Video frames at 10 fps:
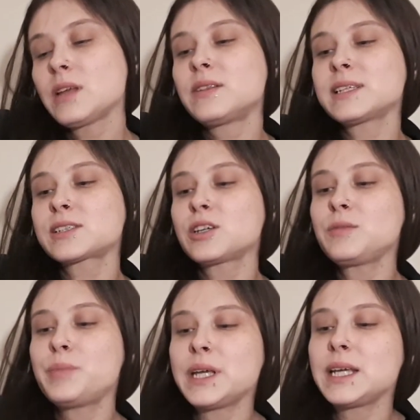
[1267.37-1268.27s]
This
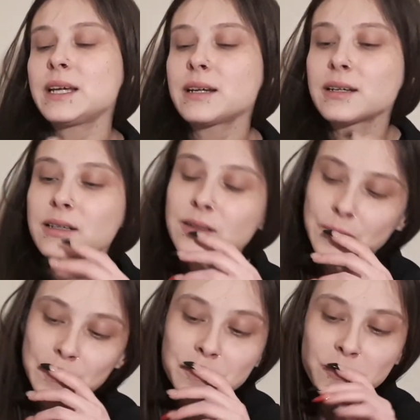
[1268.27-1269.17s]
could be,
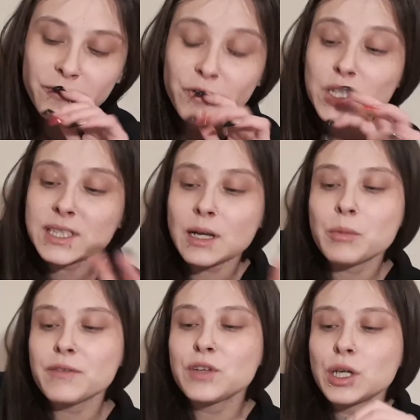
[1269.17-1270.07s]
for some
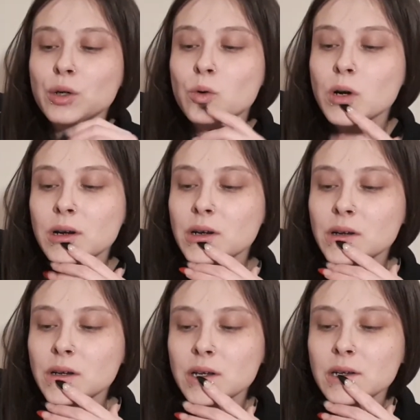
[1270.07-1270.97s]
of you,
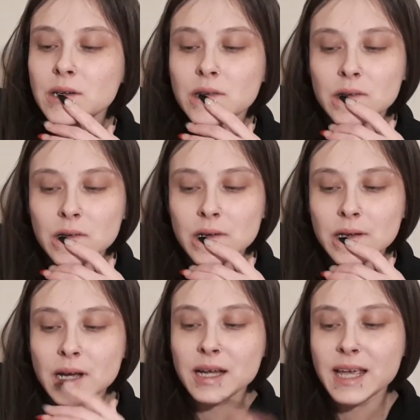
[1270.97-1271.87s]

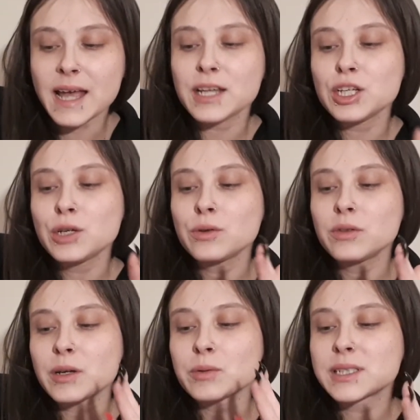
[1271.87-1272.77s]
again,
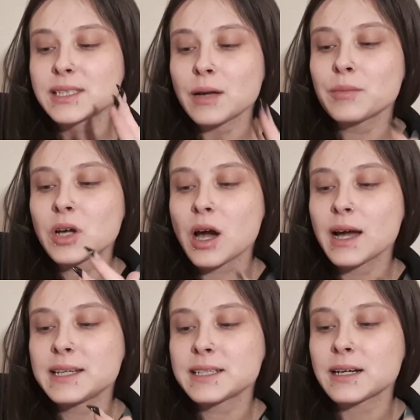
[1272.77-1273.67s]
there was some
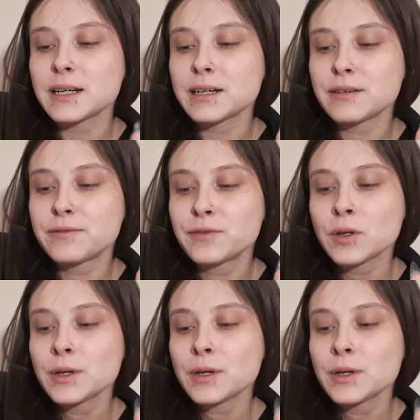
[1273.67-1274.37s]
kind of